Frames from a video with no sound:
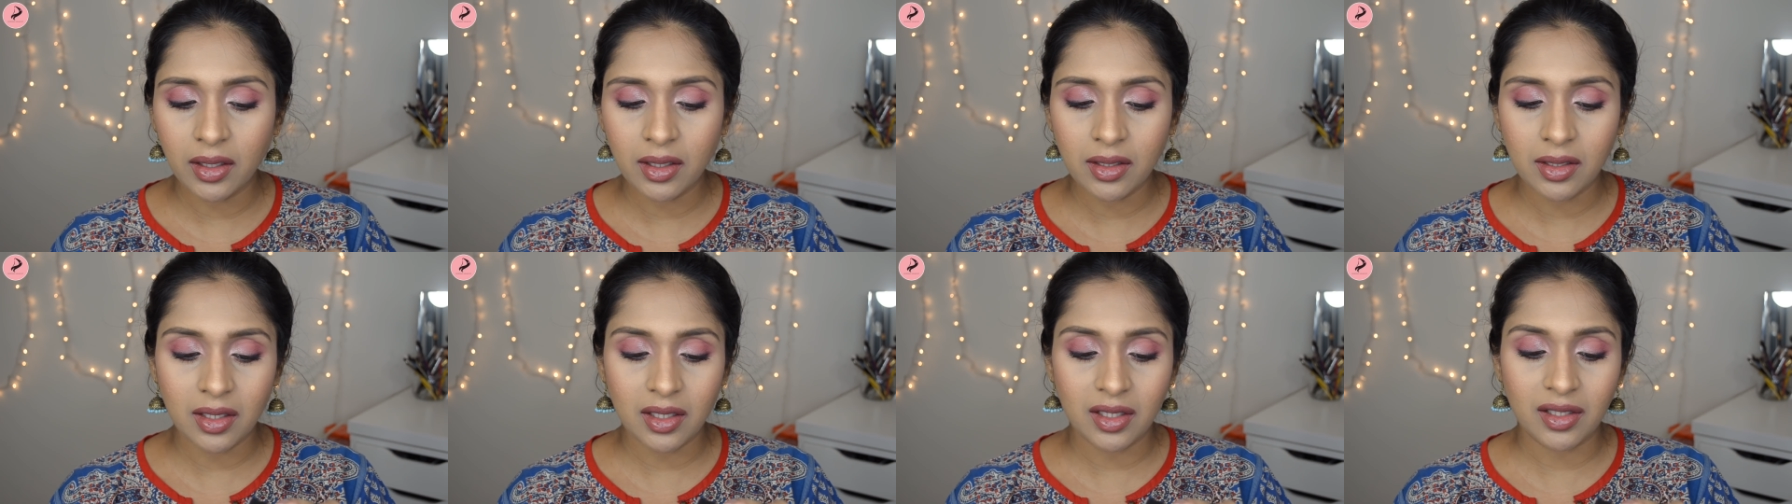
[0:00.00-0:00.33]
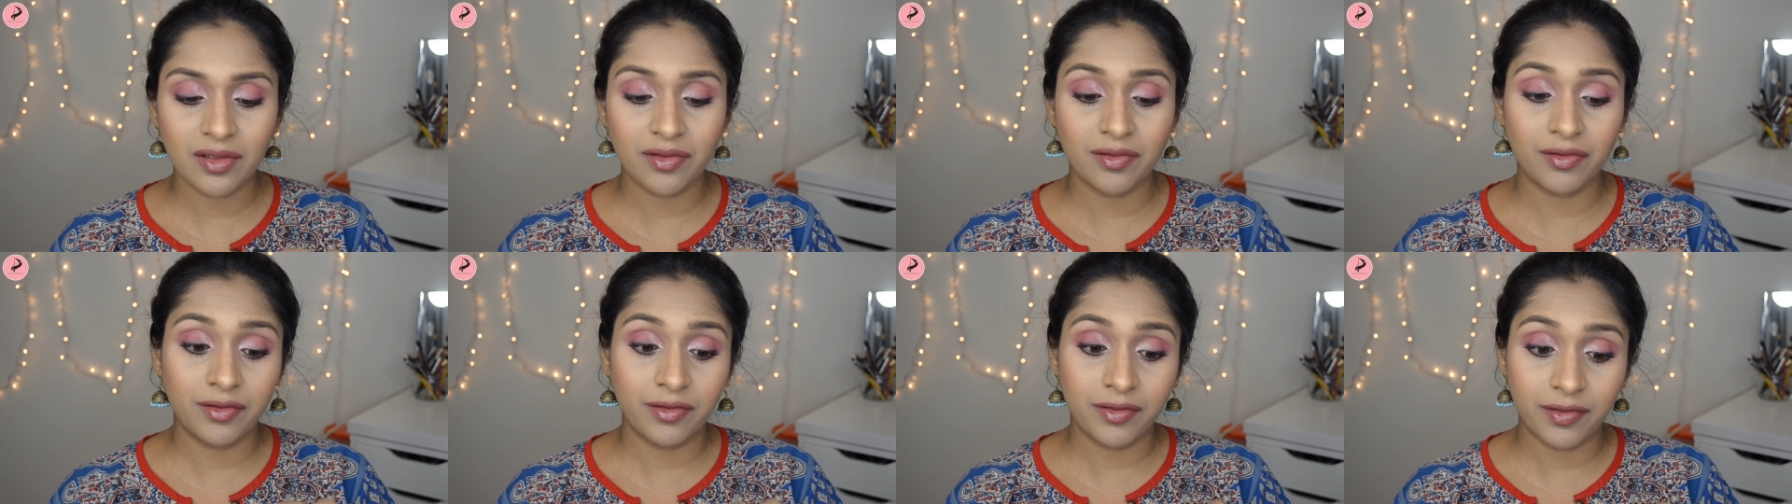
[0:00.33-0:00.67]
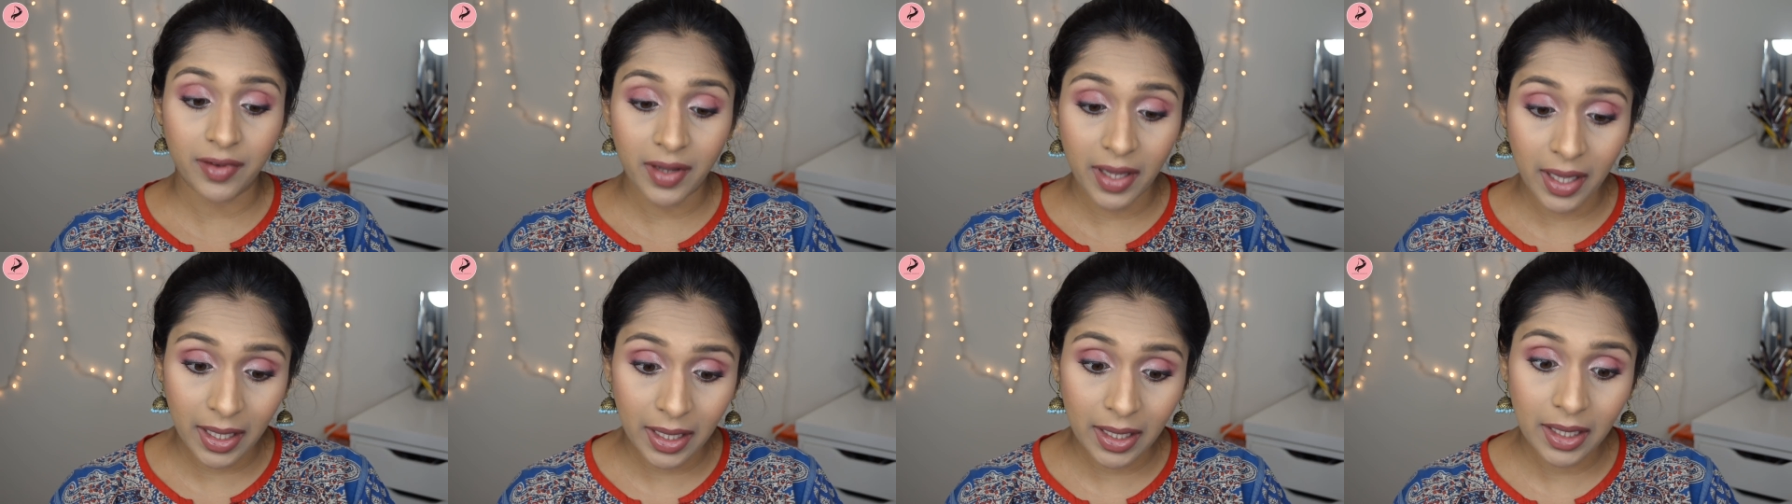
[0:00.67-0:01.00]
This is
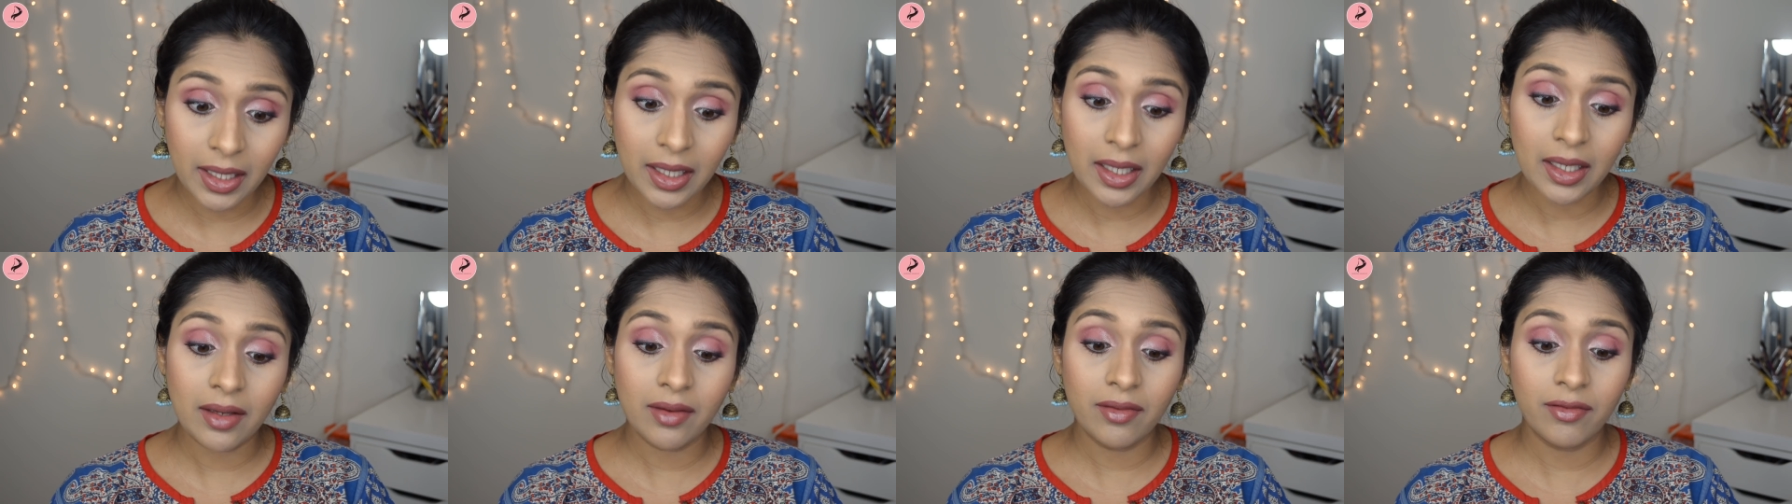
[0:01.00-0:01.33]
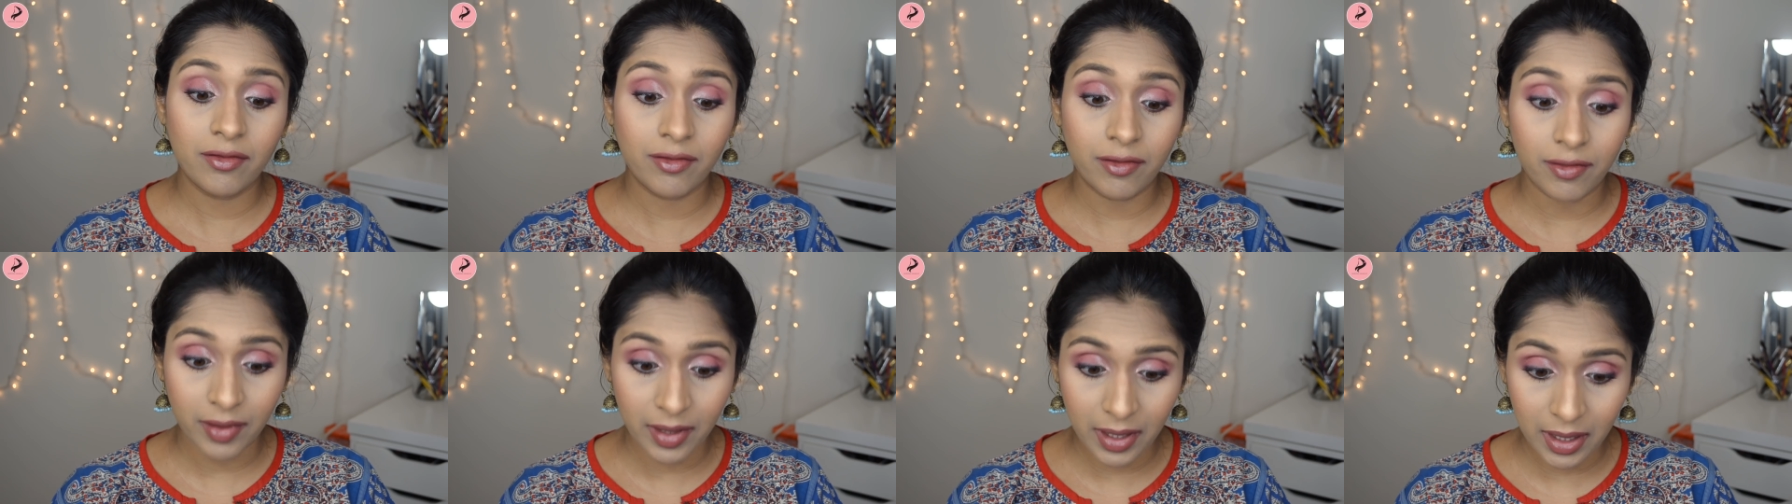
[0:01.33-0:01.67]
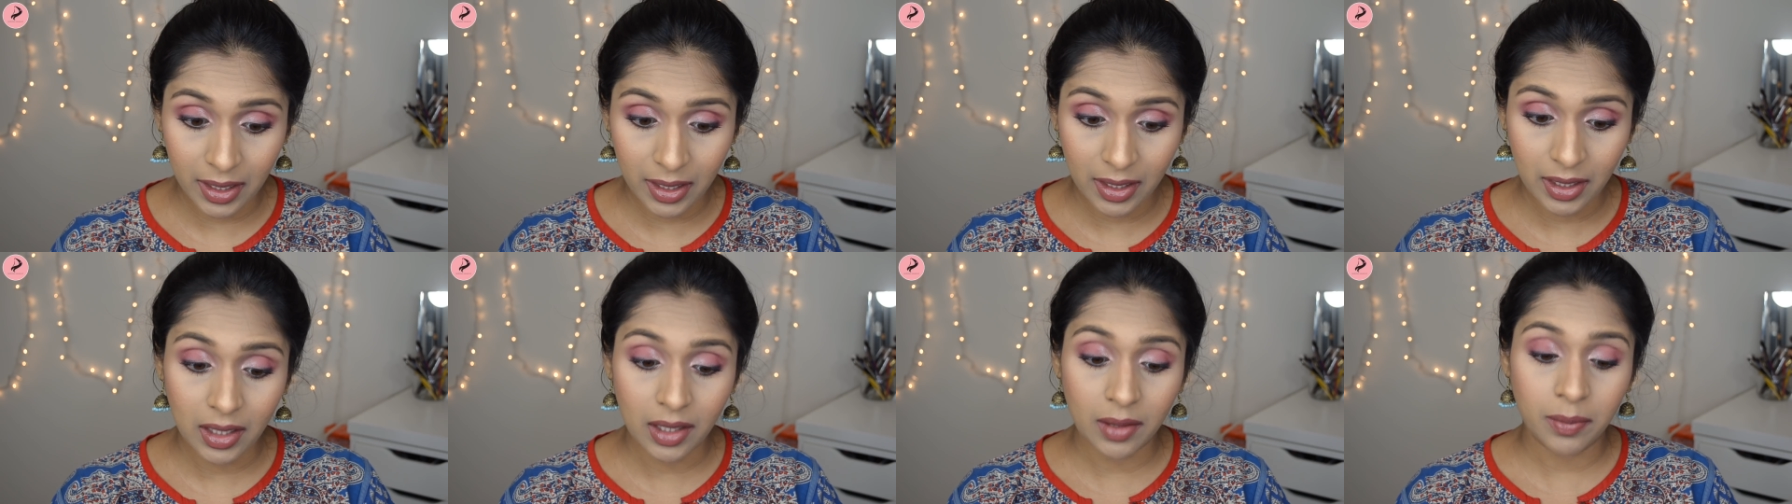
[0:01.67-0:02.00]

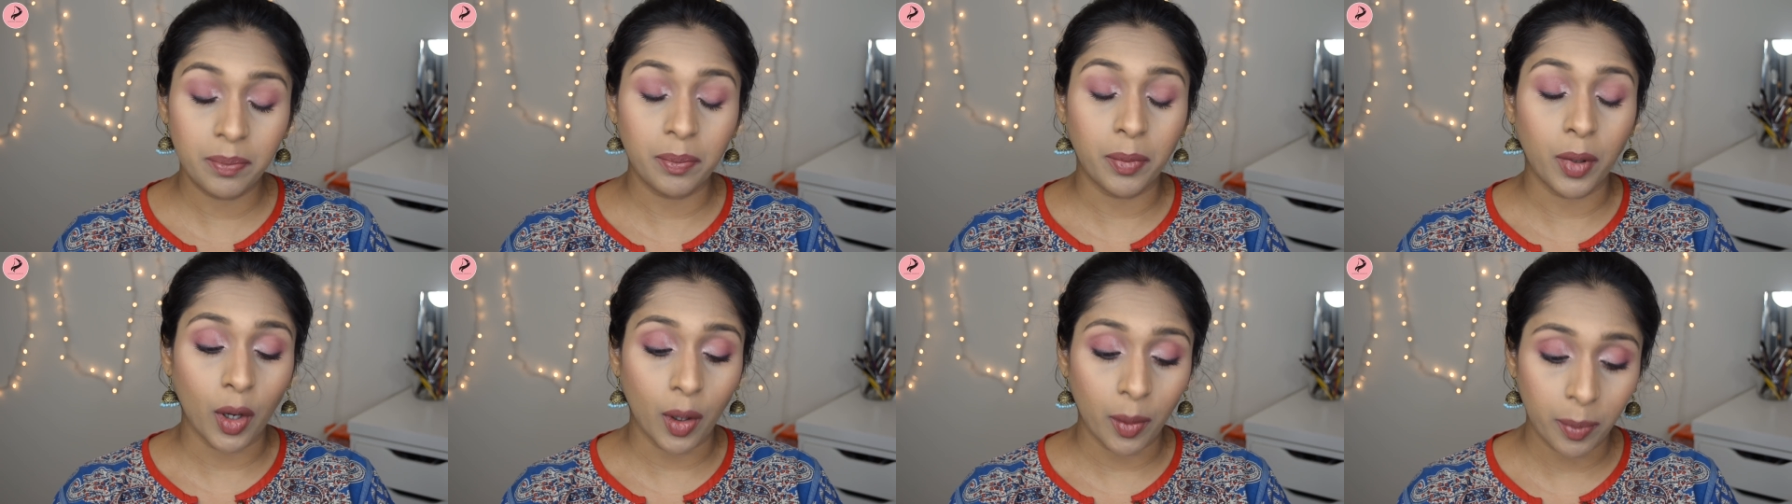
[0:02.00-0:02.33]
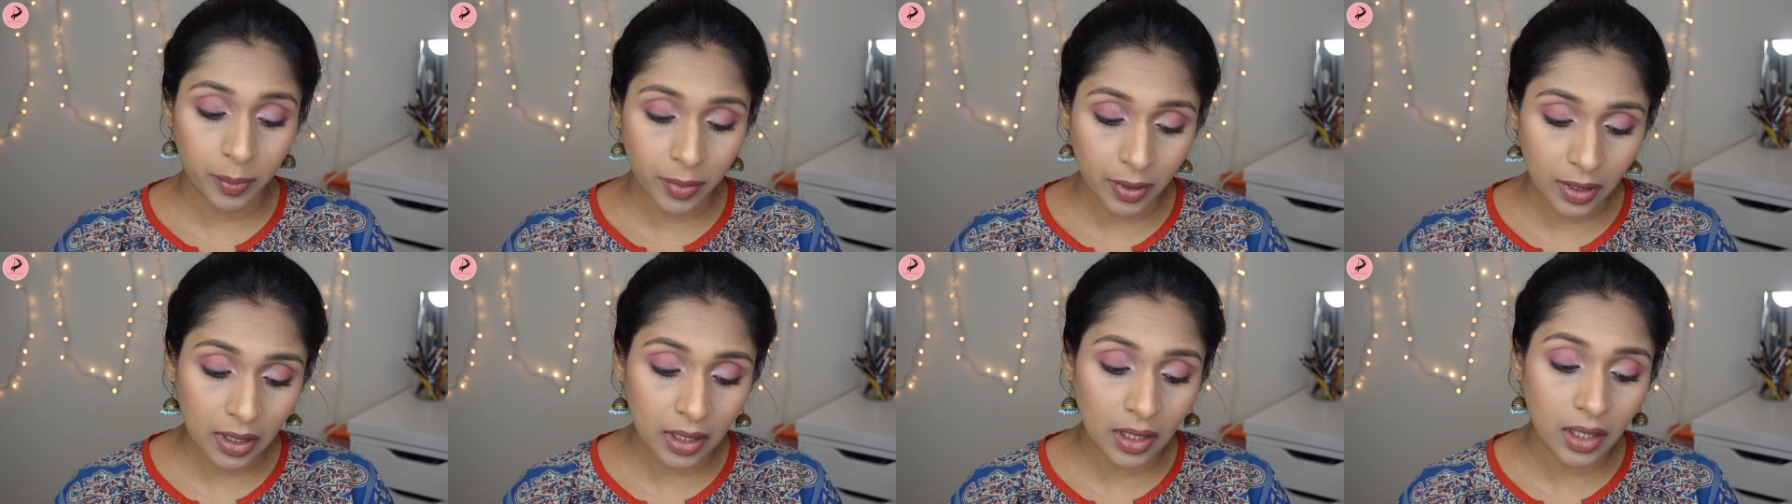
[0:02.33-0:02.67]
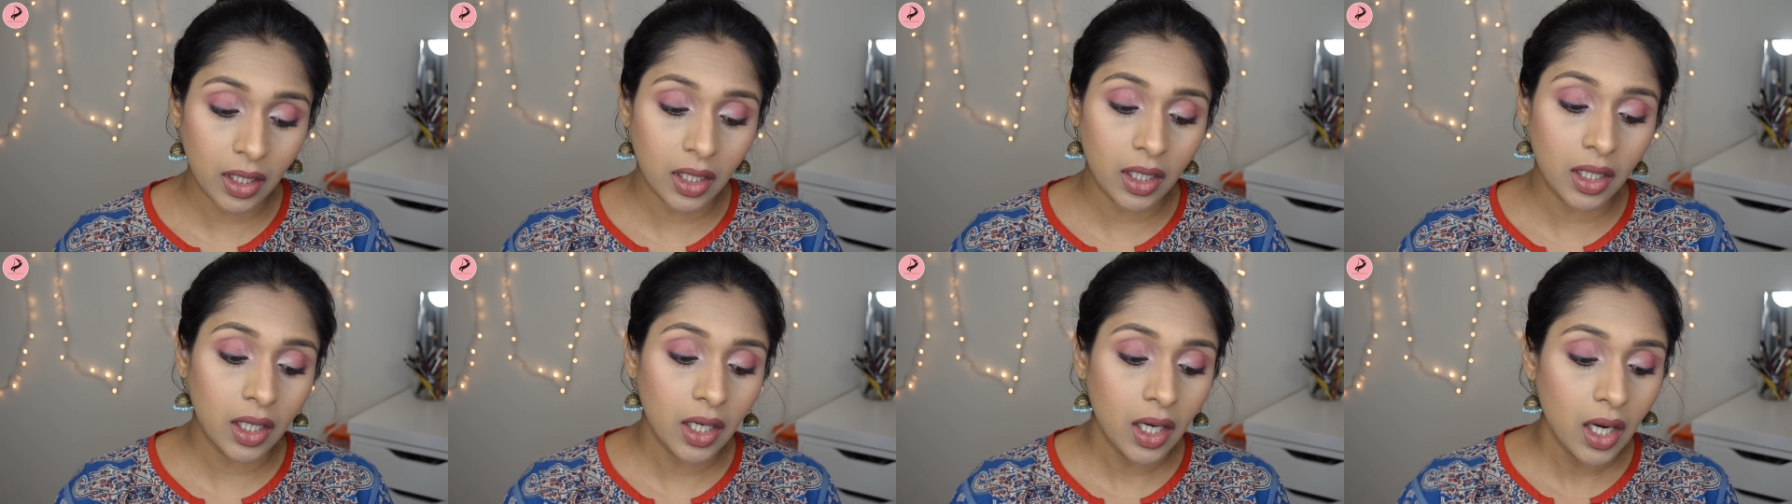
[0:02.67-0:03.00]
very
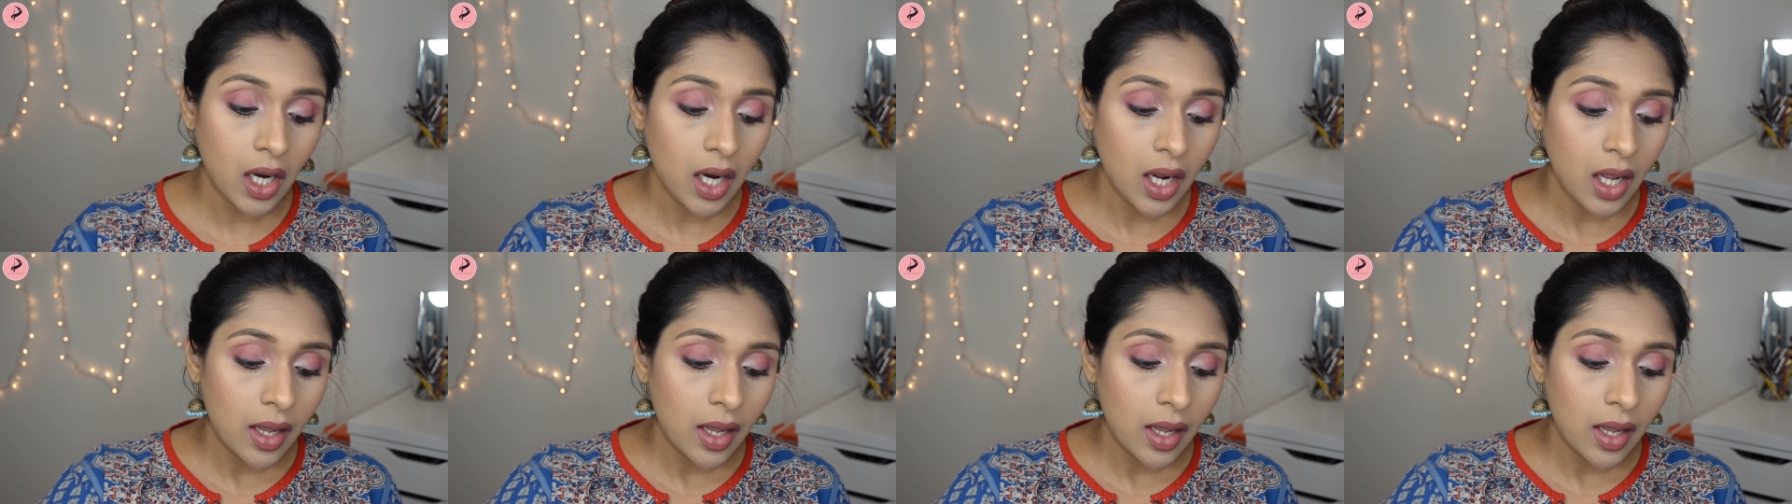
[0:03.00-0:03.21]
popular,